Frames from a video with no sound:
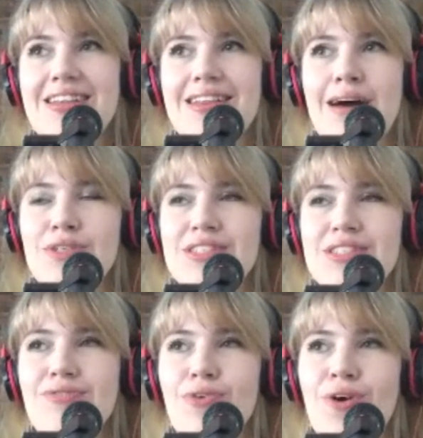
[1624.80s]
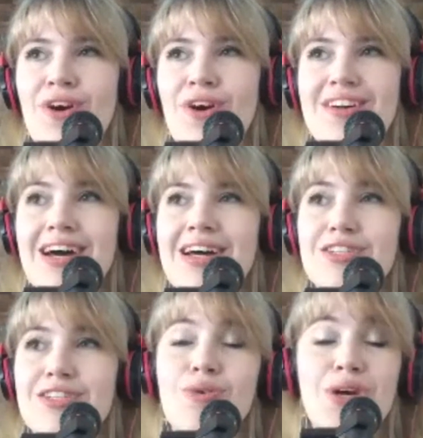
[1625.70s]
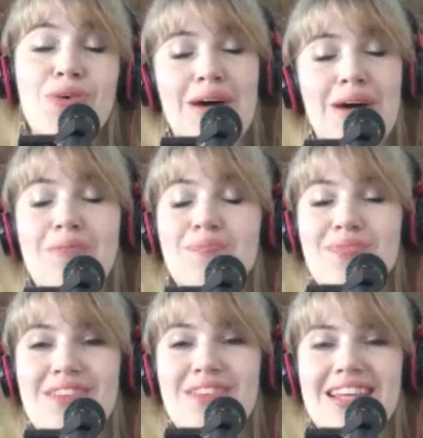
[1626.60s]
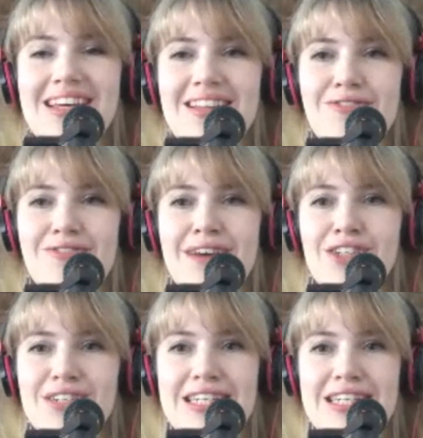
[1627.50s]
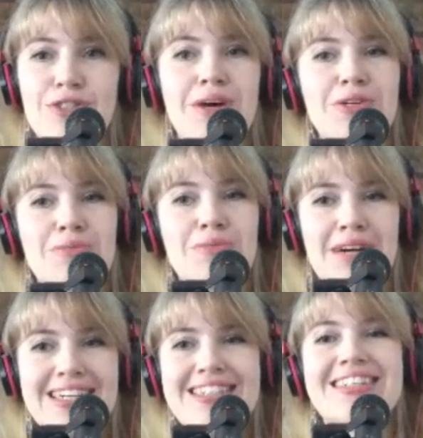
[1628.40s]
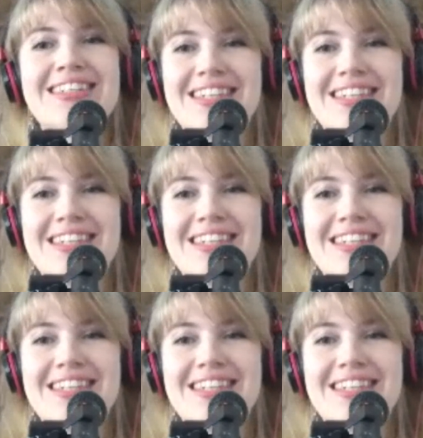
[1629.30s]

that was for Toyota, the factory in Tomakomai.